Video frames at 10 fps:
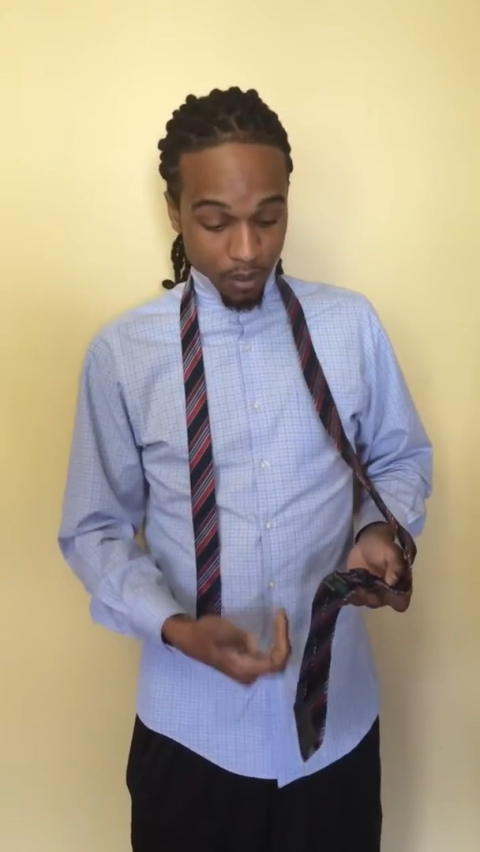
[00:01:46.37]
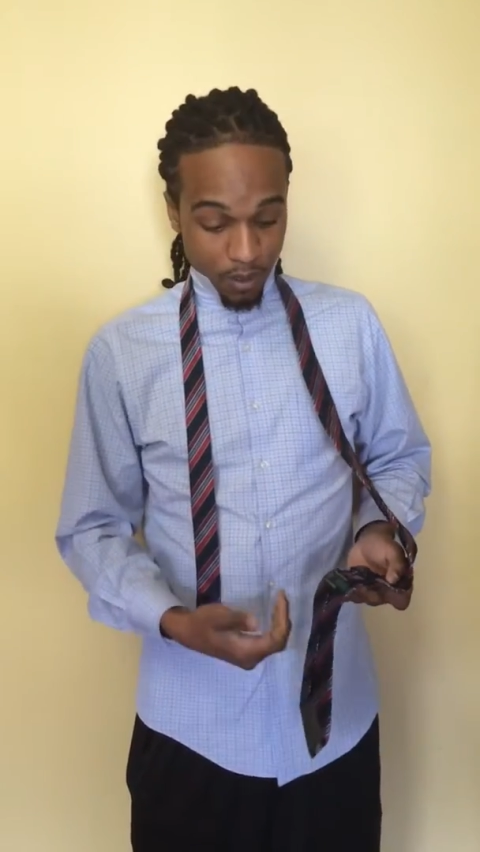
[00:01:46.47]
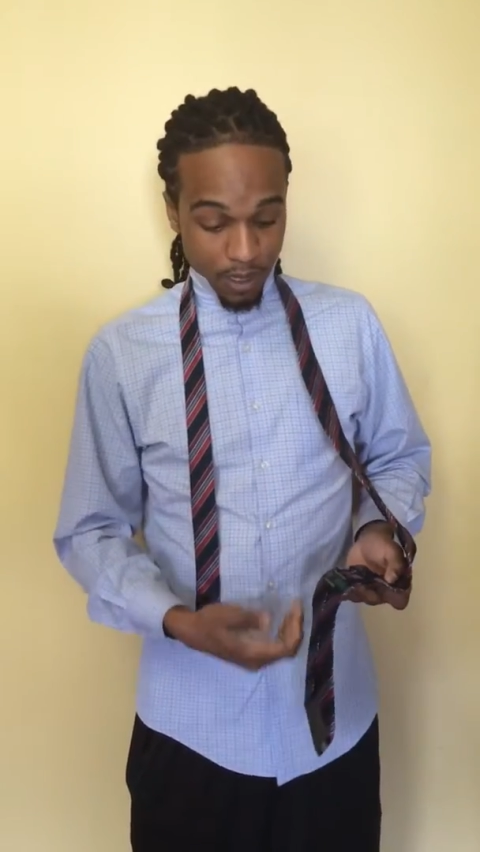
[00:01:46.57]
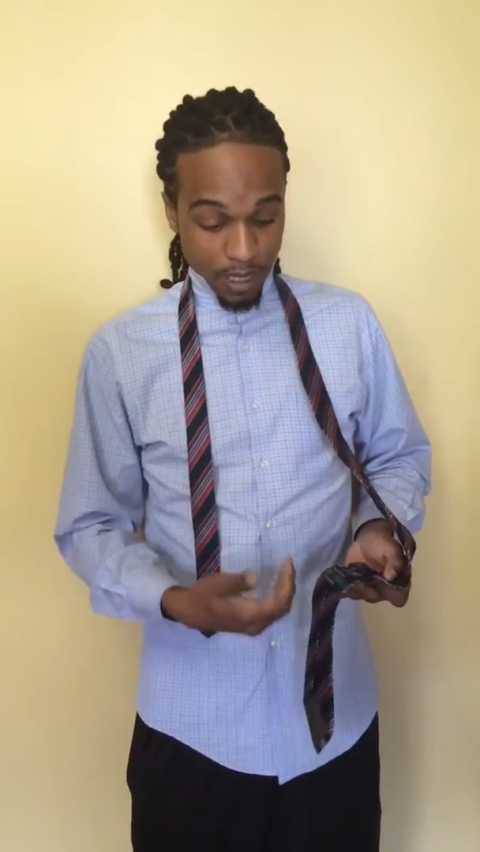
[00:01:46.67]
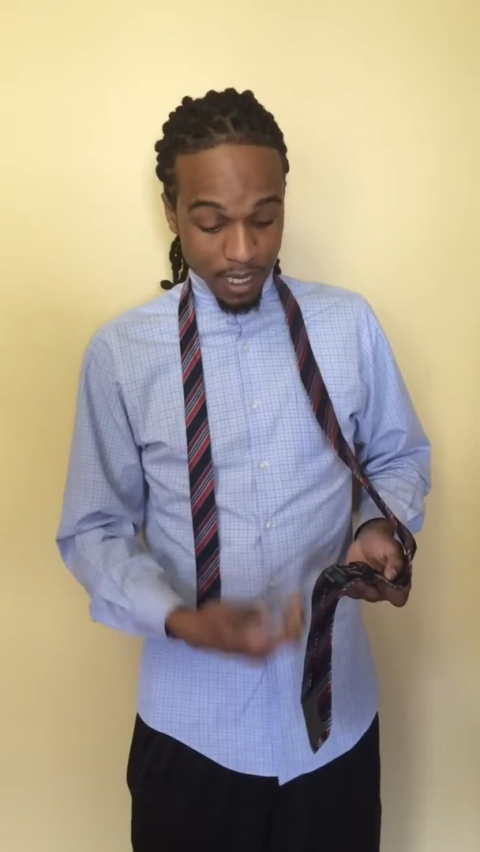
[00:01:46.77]

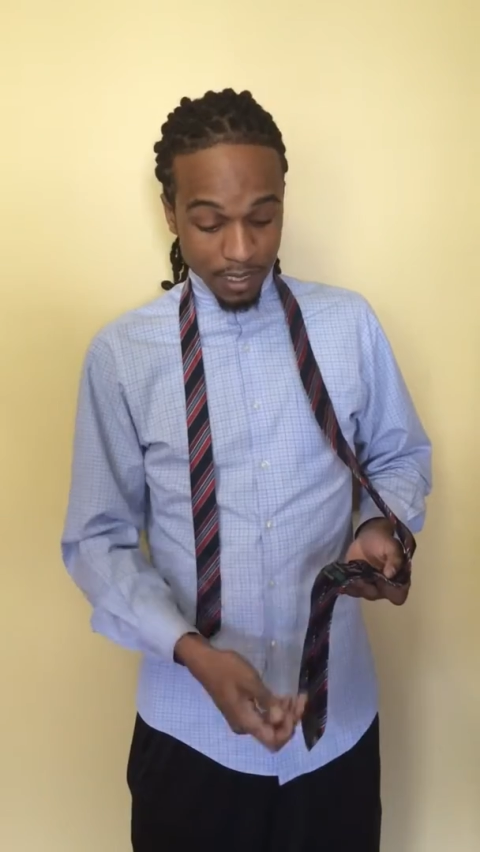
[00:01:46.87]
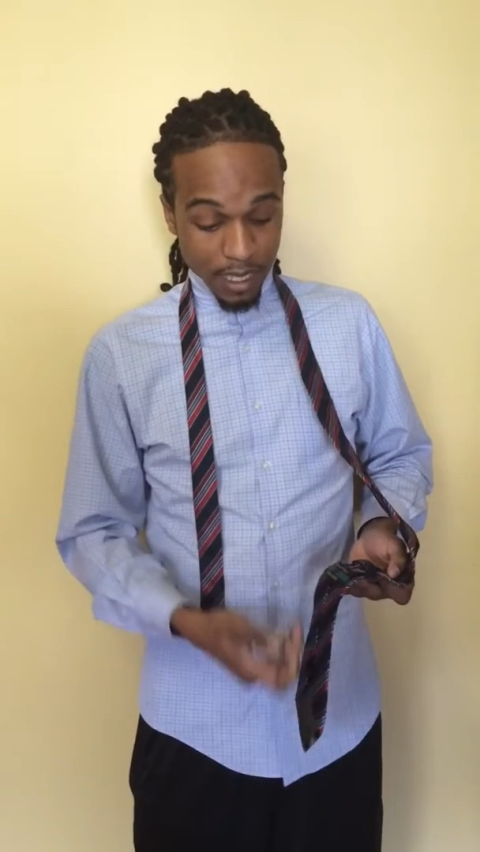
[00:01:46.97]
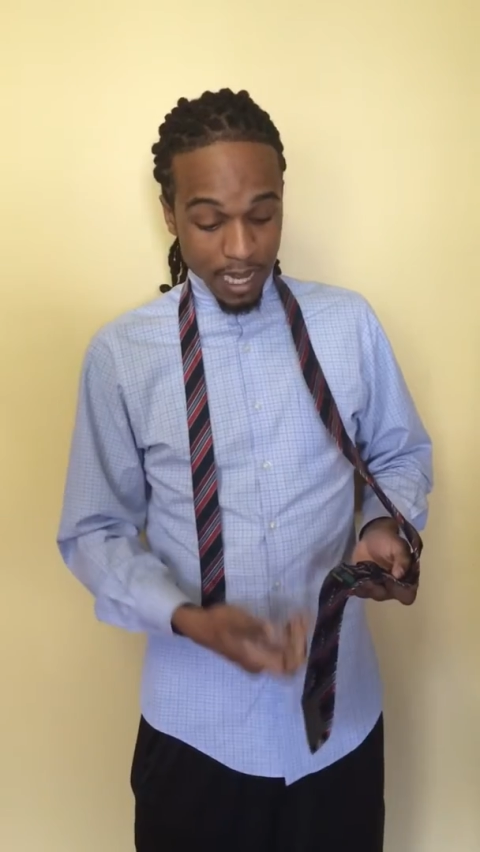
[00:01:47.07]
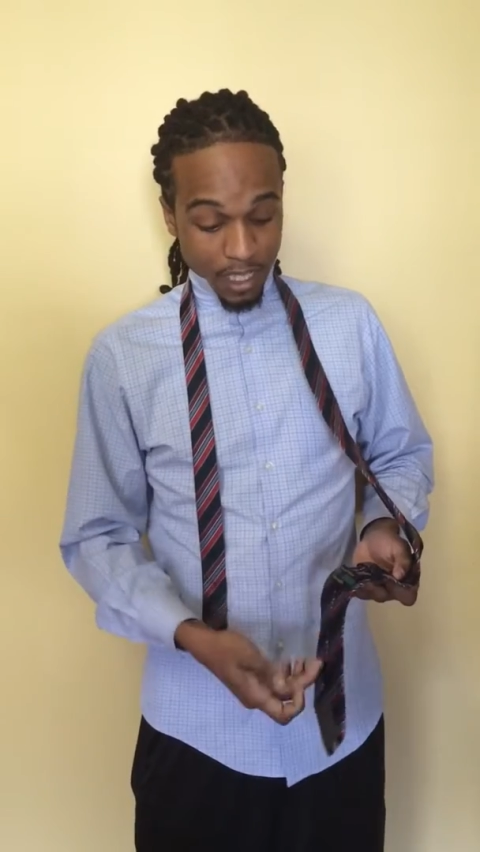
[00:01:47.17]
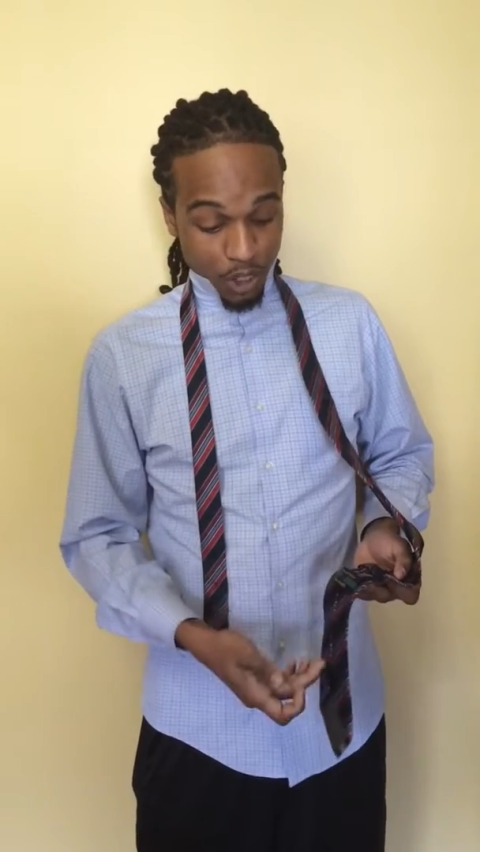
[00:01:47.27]

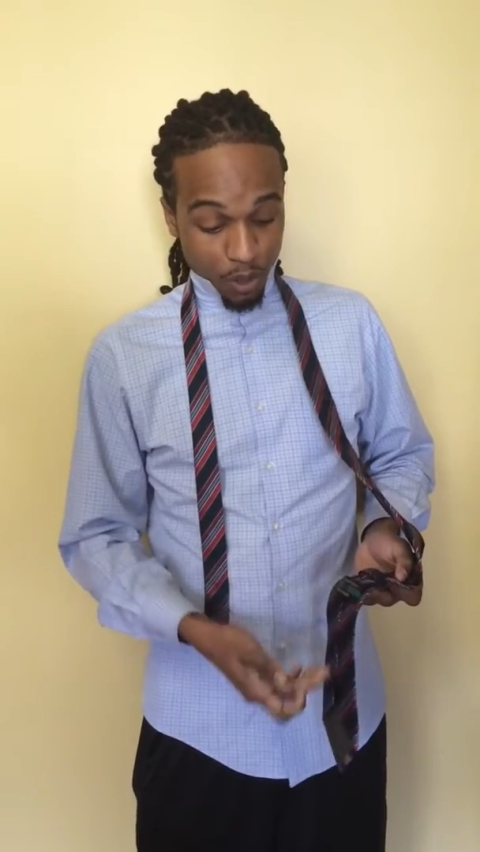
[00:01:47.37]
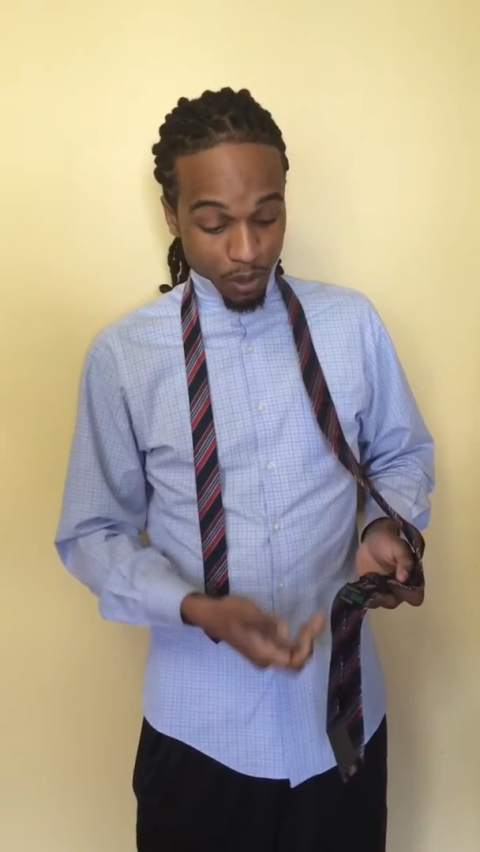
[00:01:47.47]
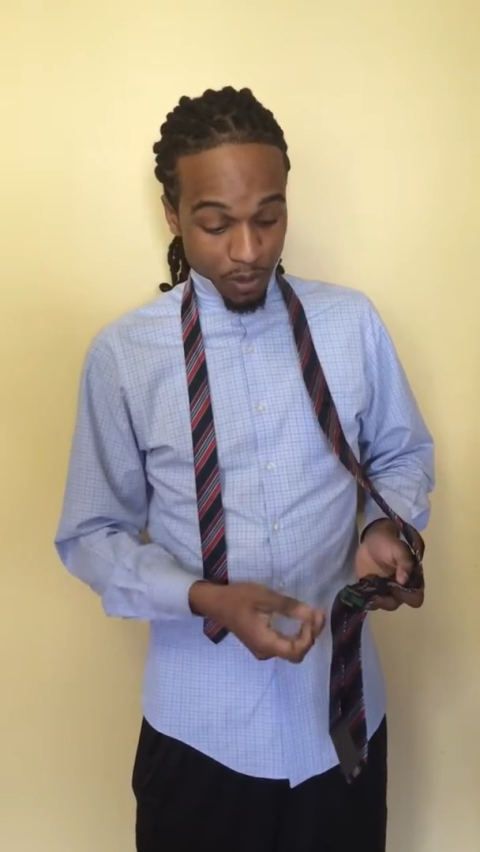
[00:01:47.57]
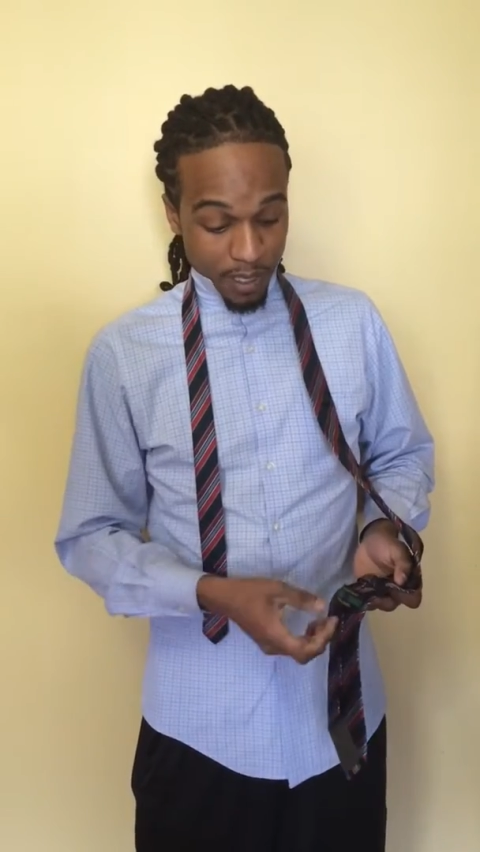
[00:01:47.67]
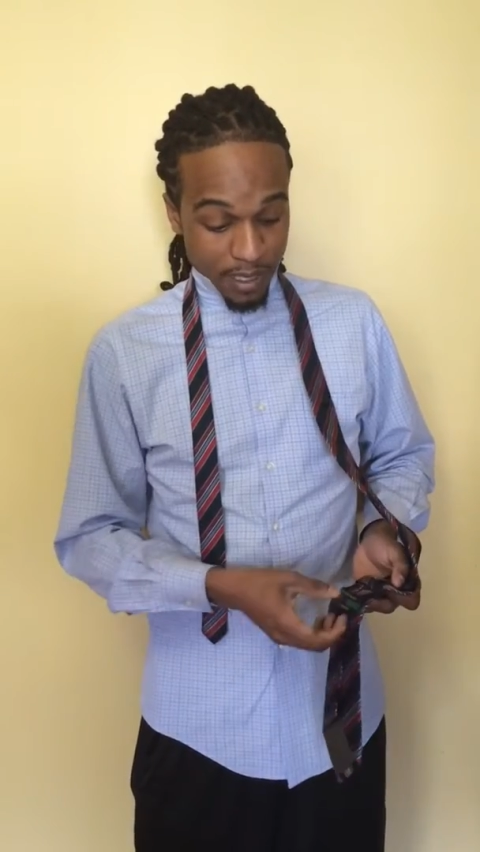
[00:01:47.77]

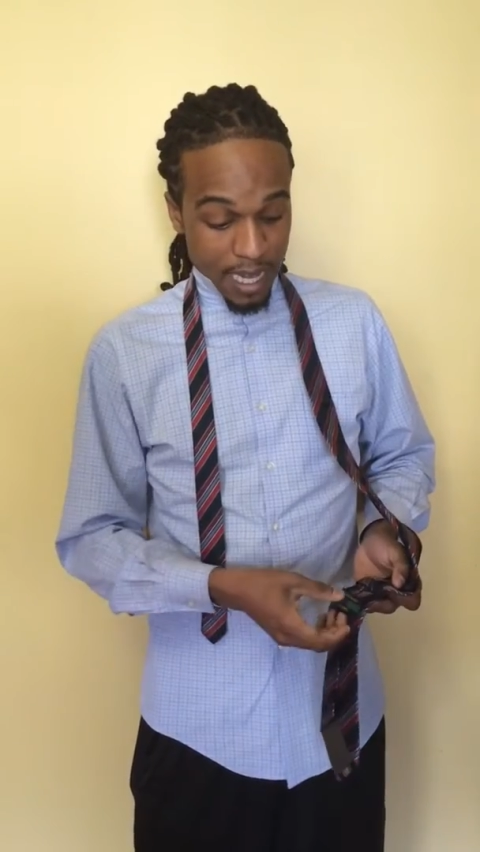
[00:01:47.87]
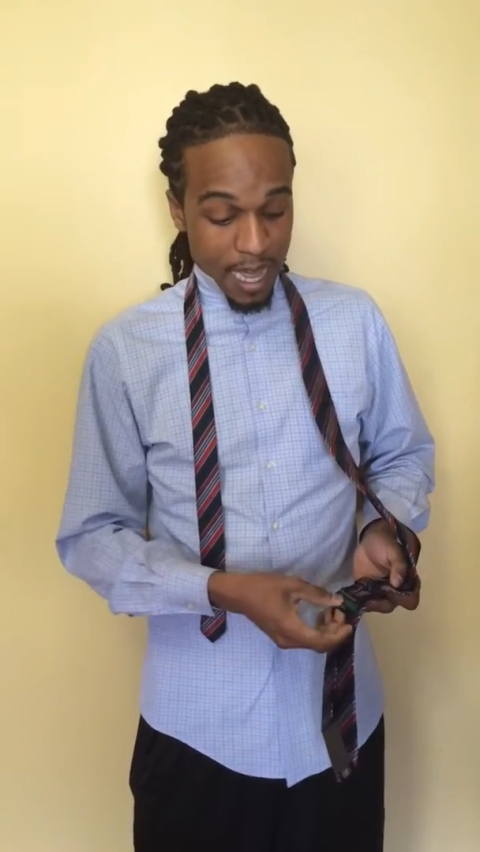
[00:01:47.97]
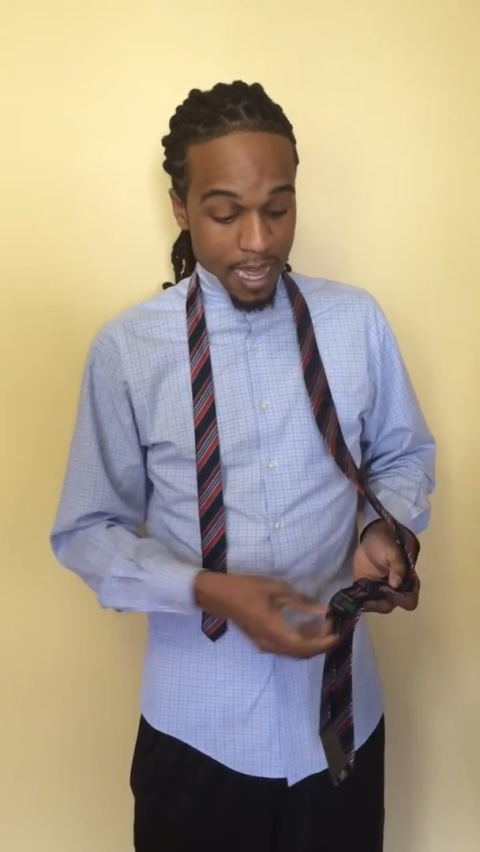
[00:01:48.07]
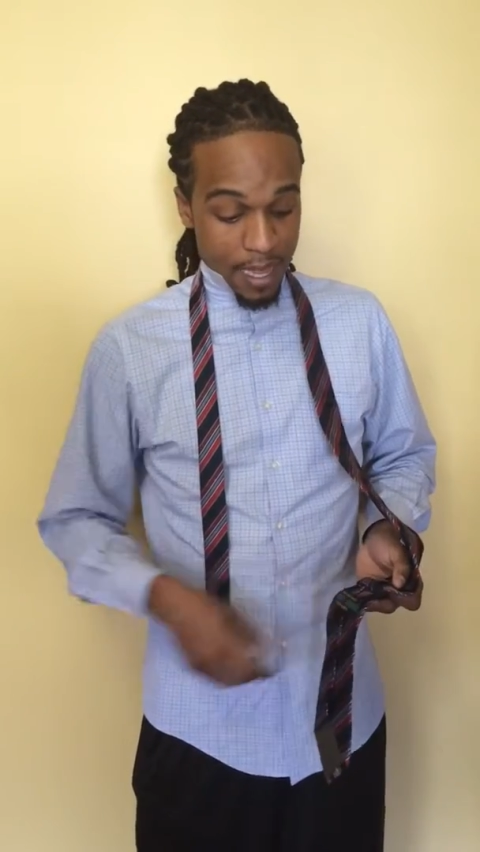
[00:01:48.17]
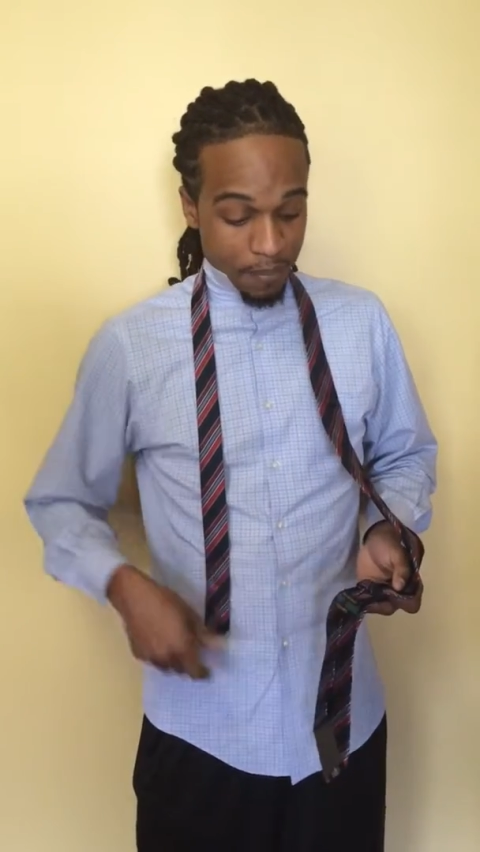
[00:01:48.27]
the
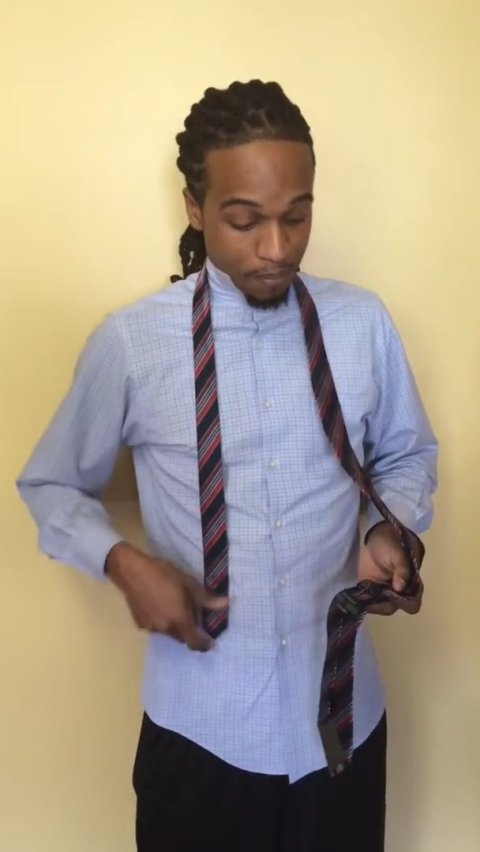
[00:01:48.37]
tie,